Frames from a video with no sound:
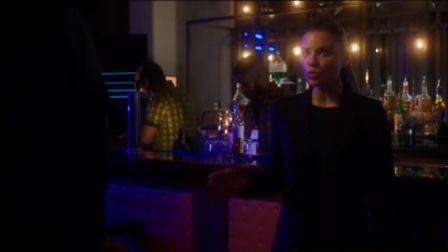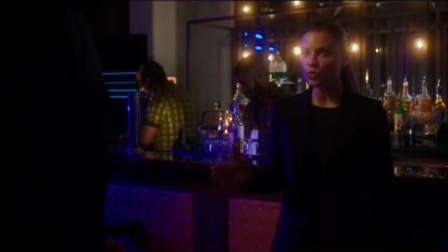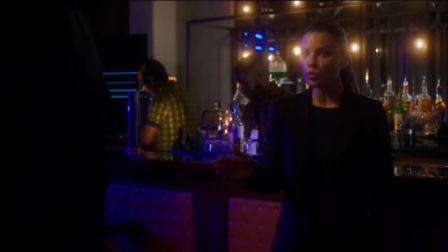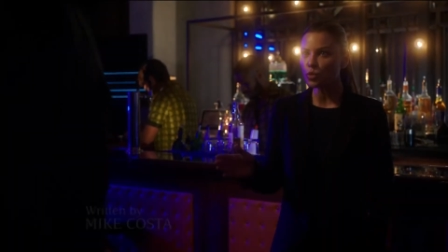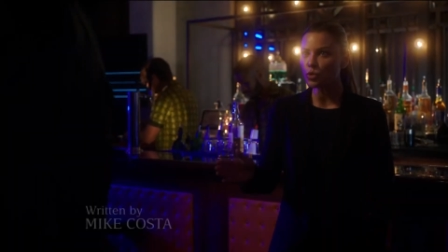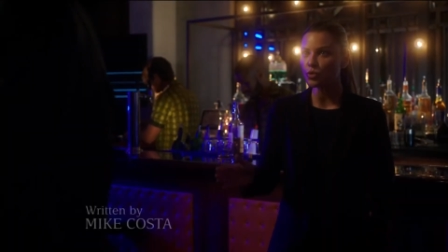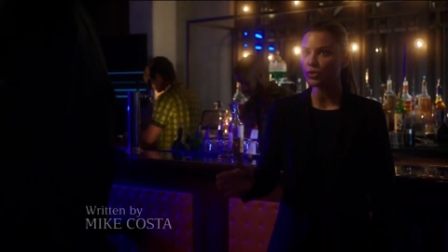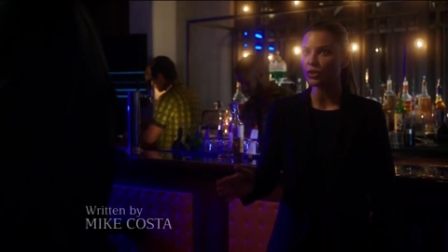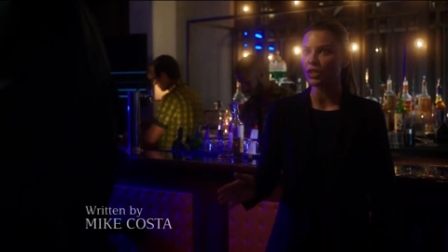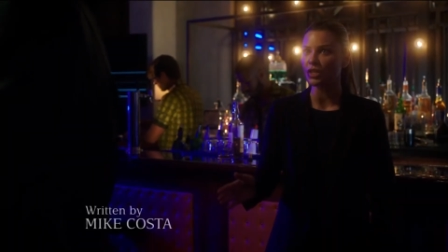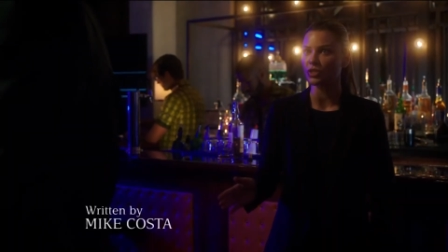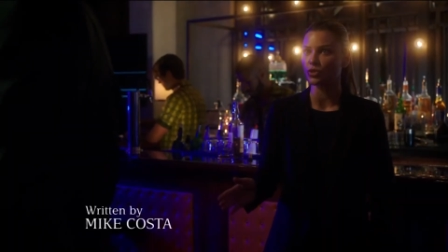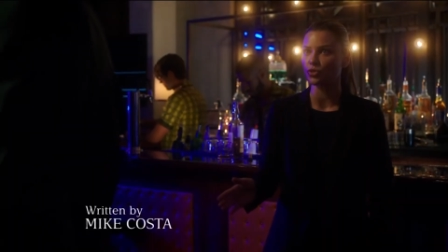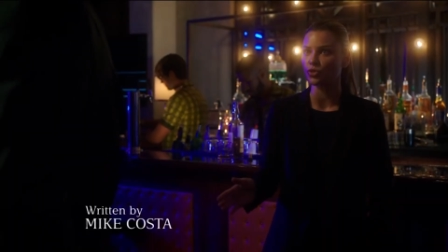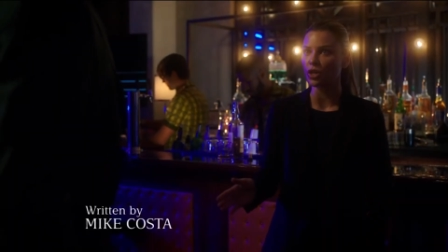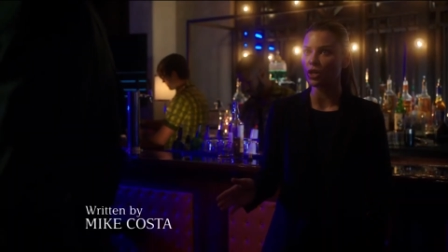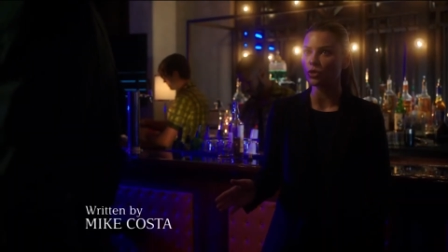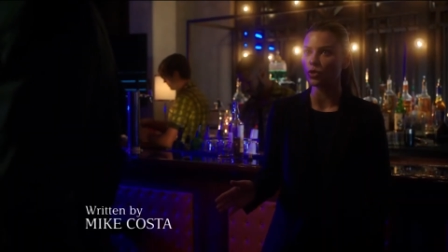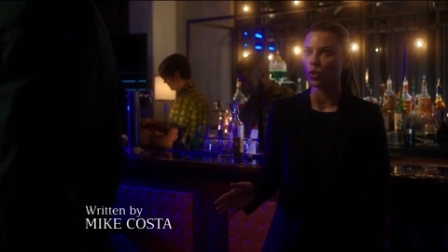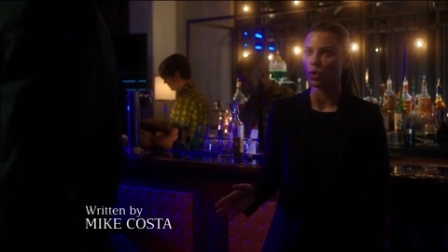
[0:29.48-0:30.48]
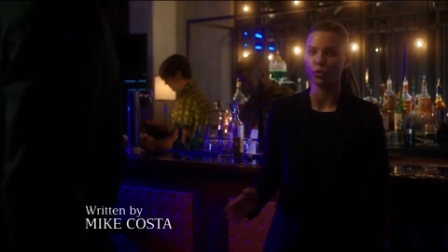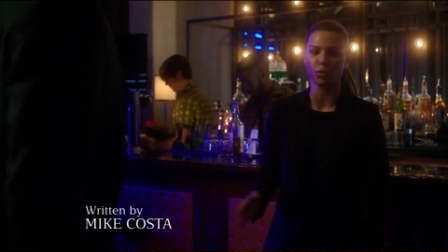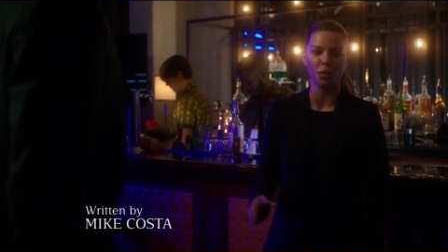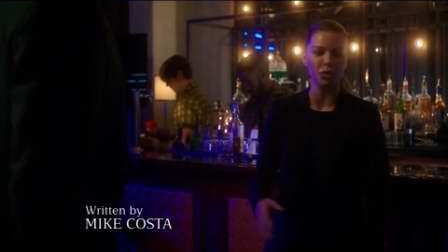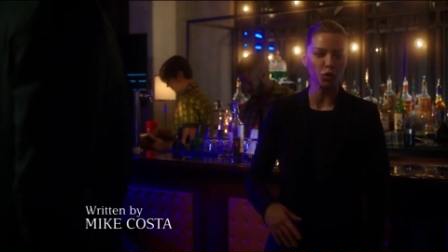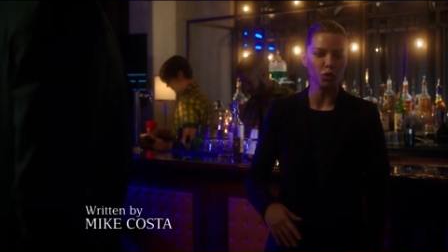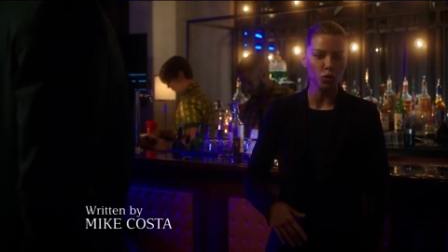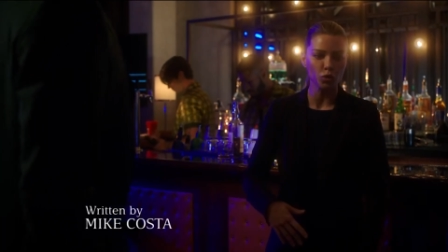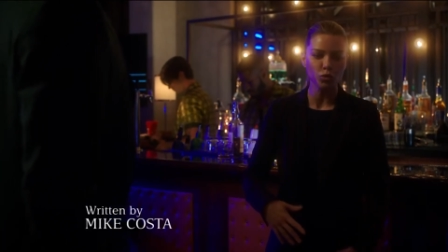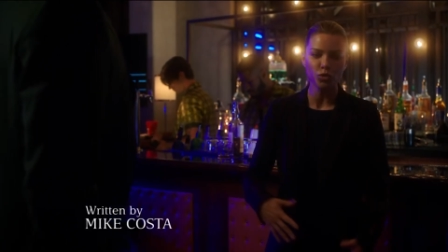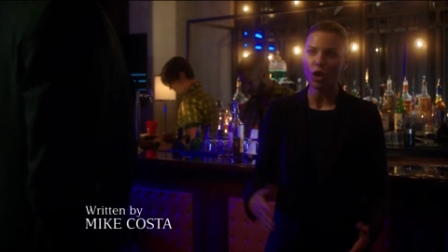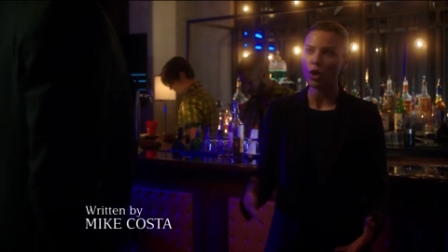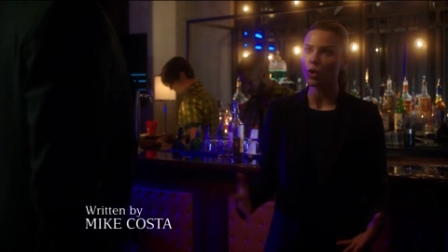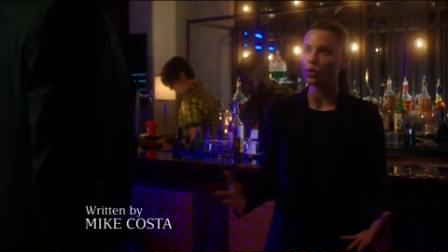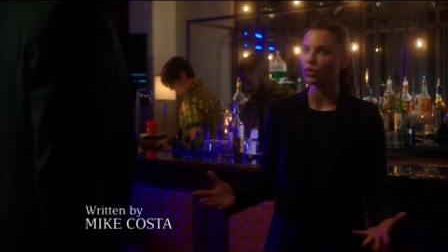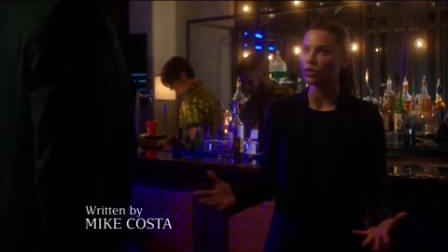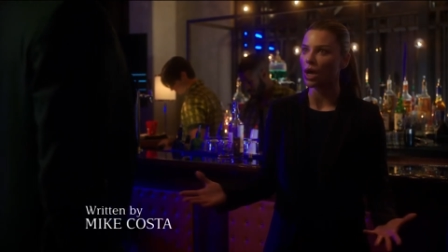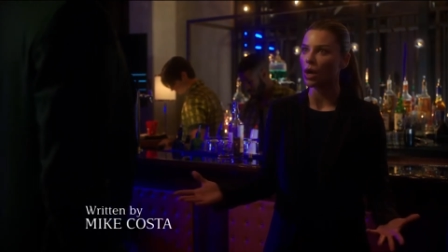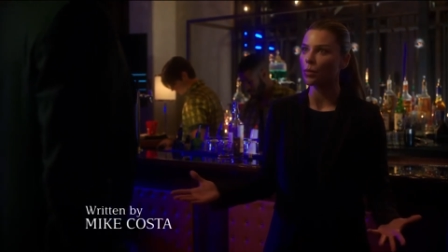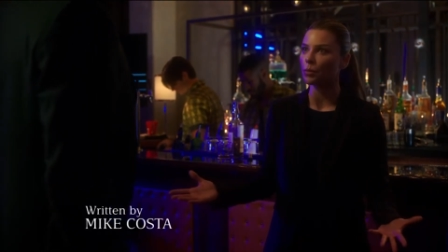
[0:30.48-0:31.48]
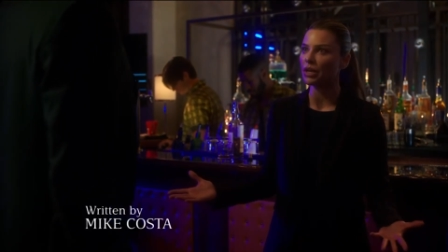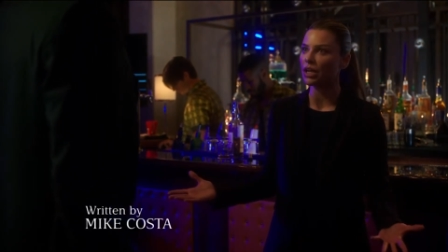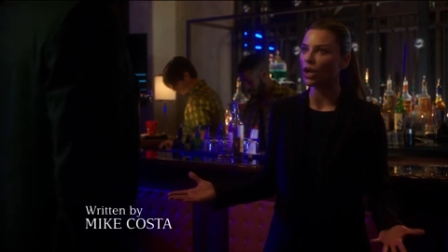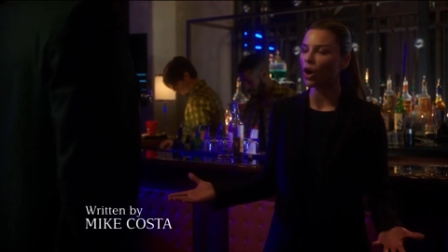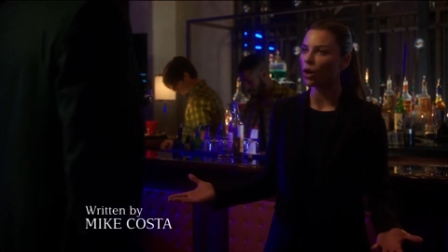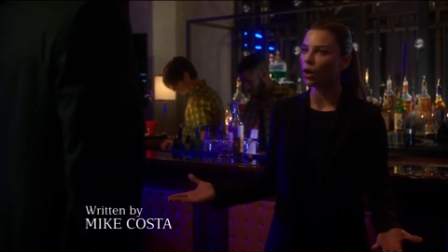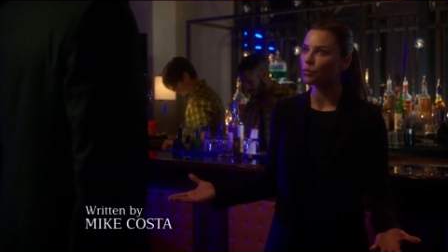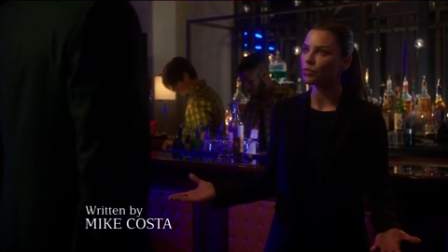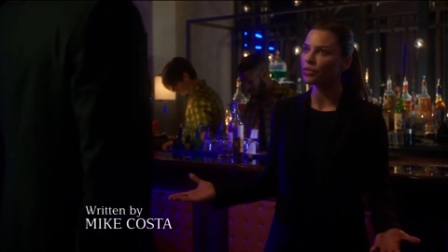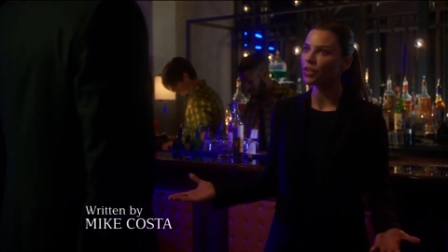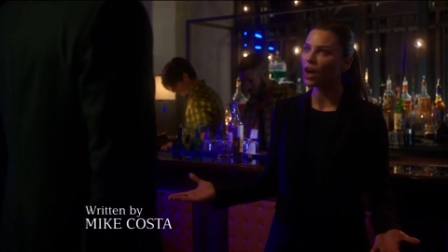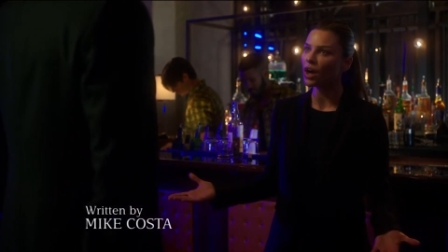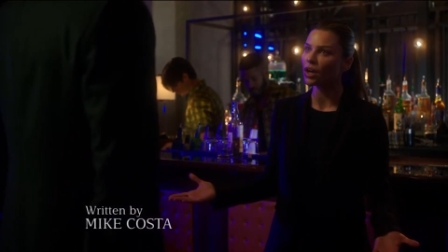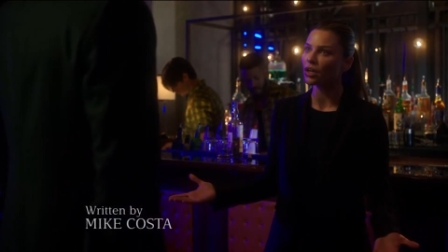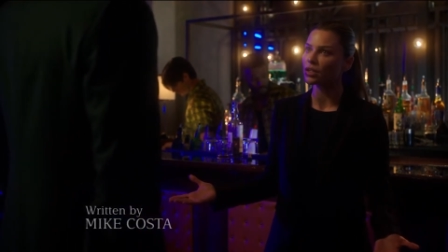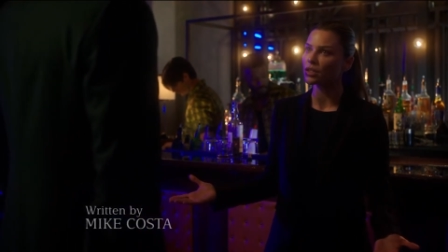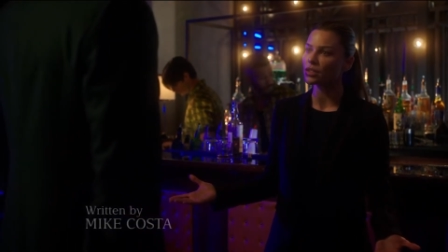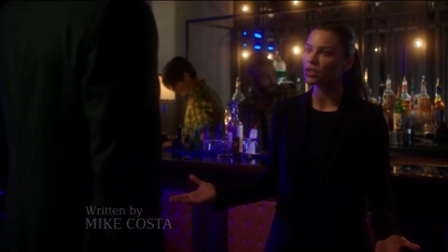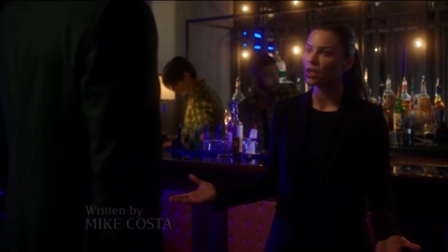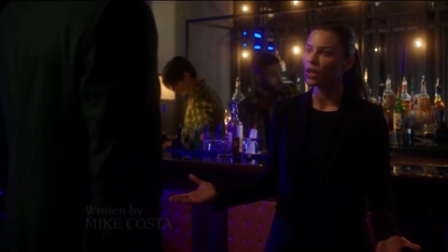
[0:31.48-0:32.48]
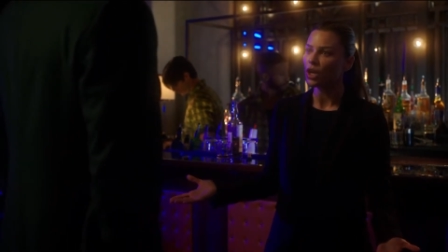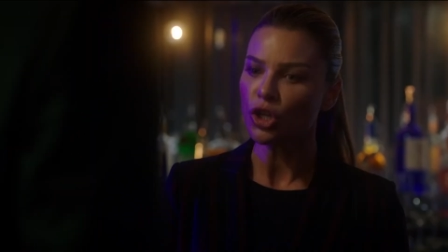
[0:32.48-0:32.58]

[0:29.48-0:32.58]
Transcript: is a ruthless drug lord with who knows how many armed thugs.